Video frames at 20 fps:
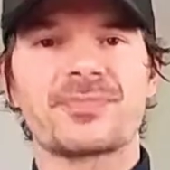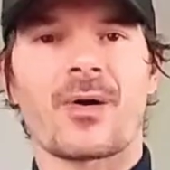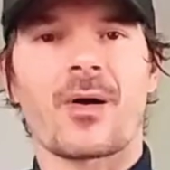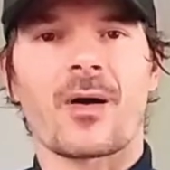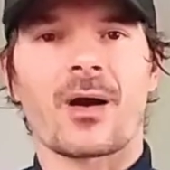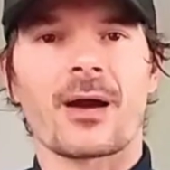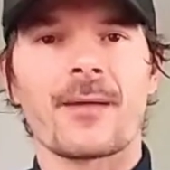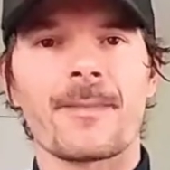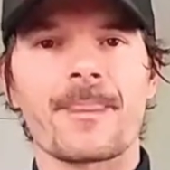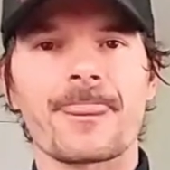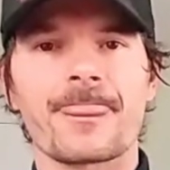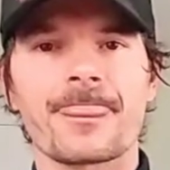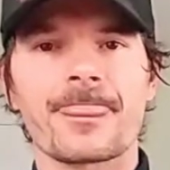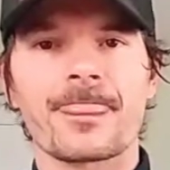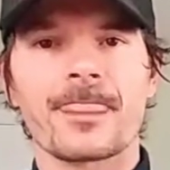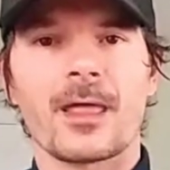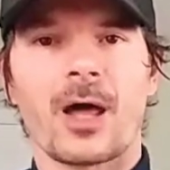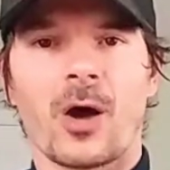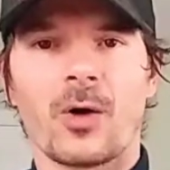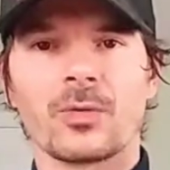part
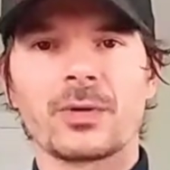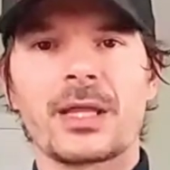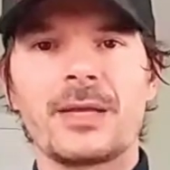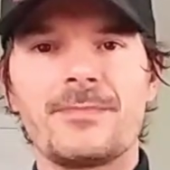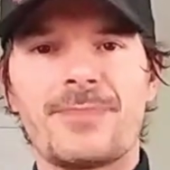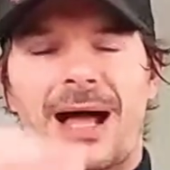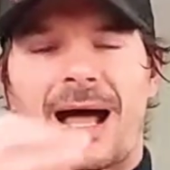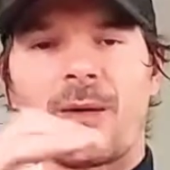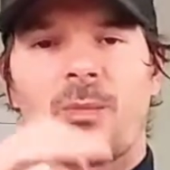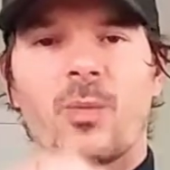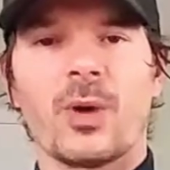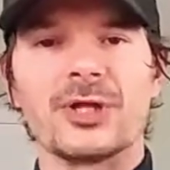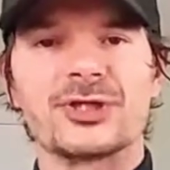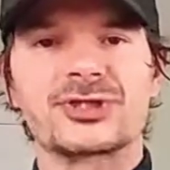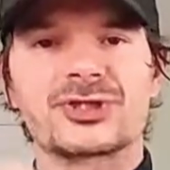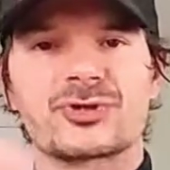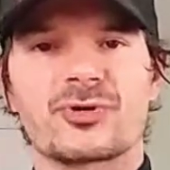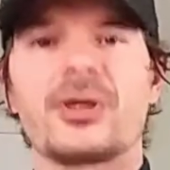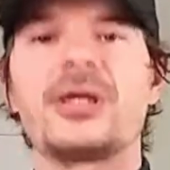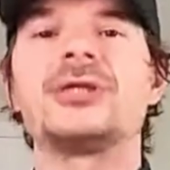only by what
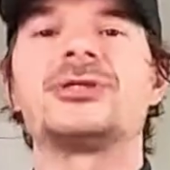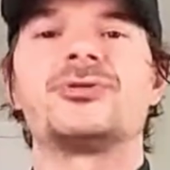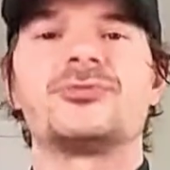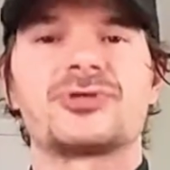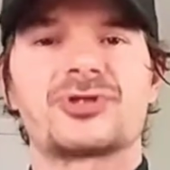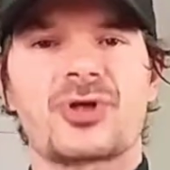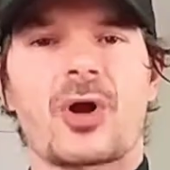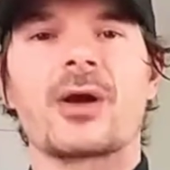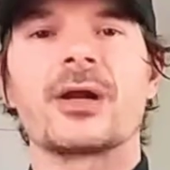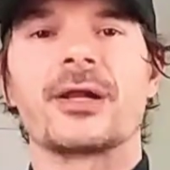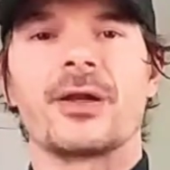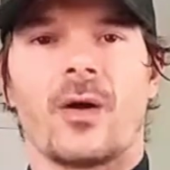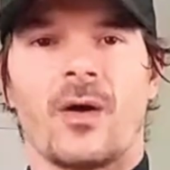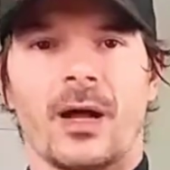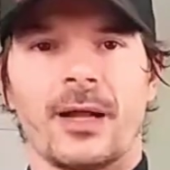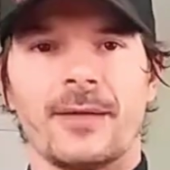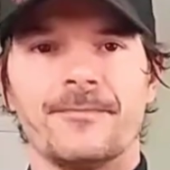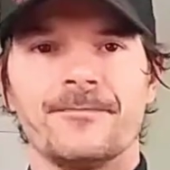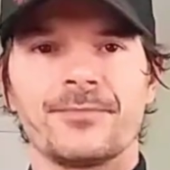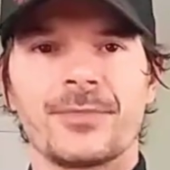strings you started
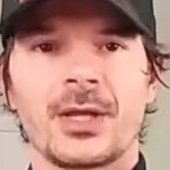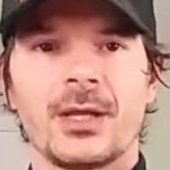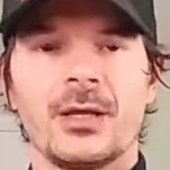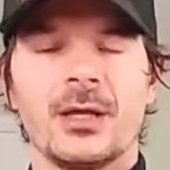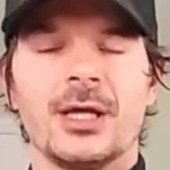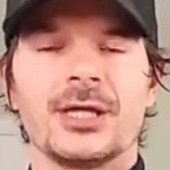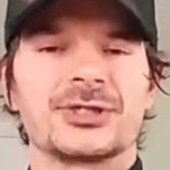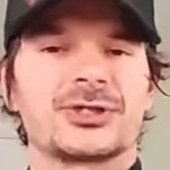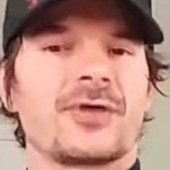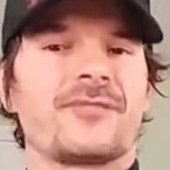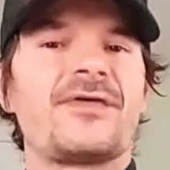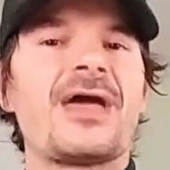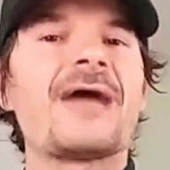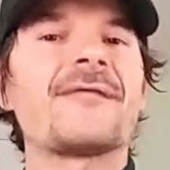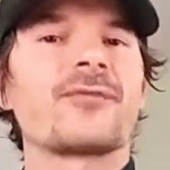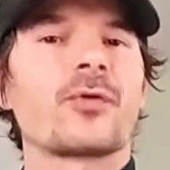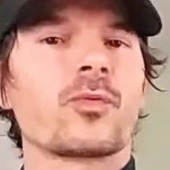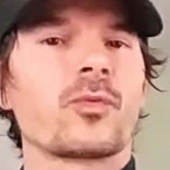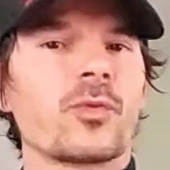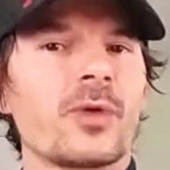on. So if you
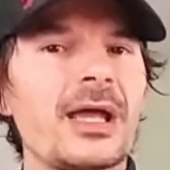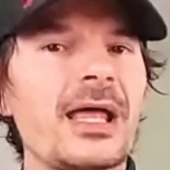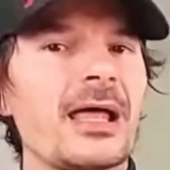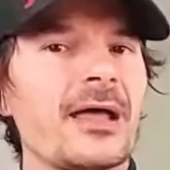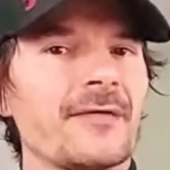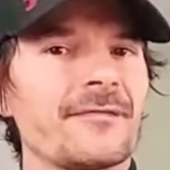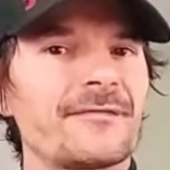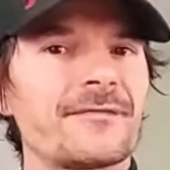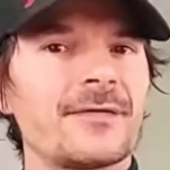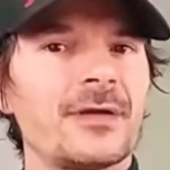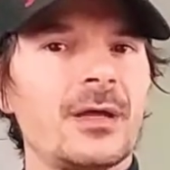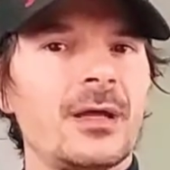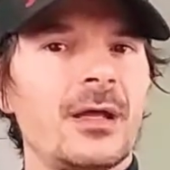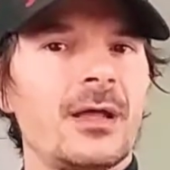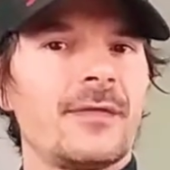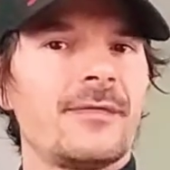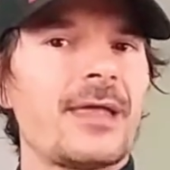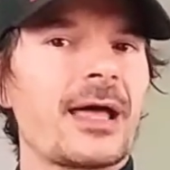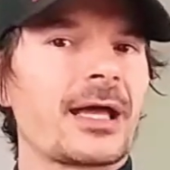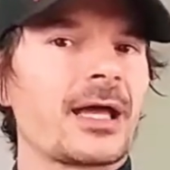have a riff
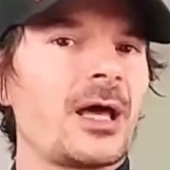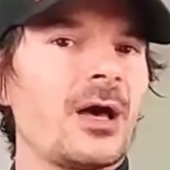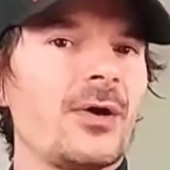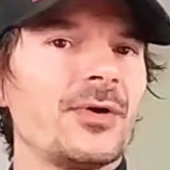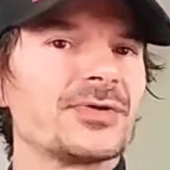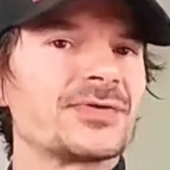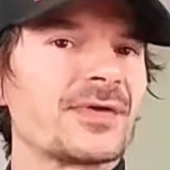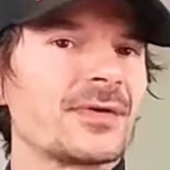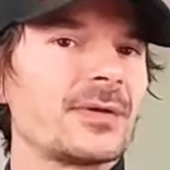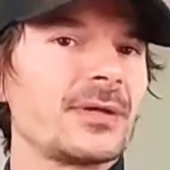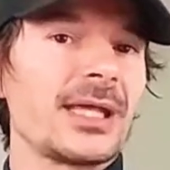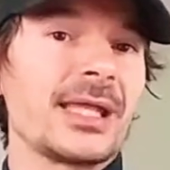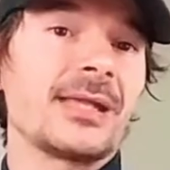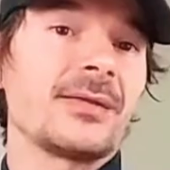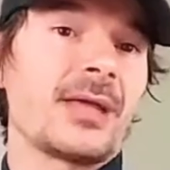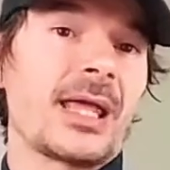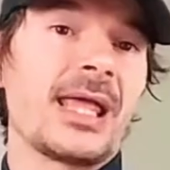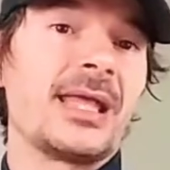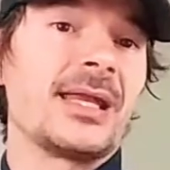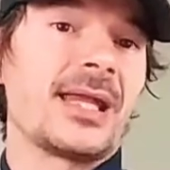that goes
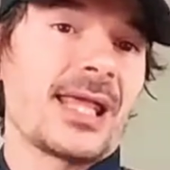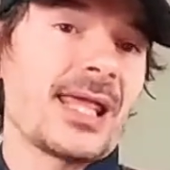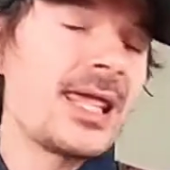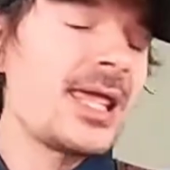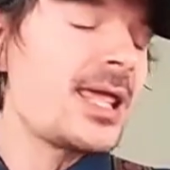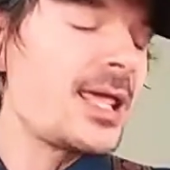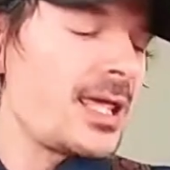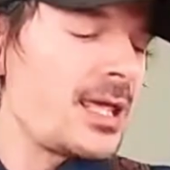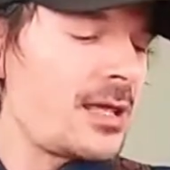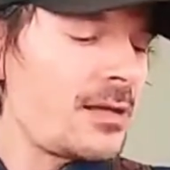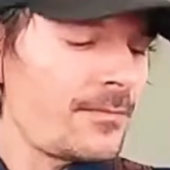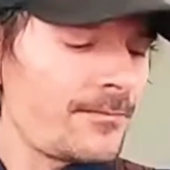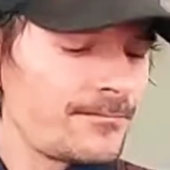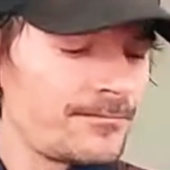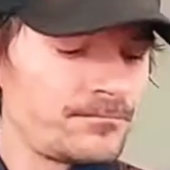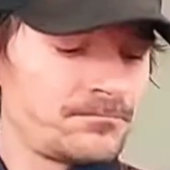in E,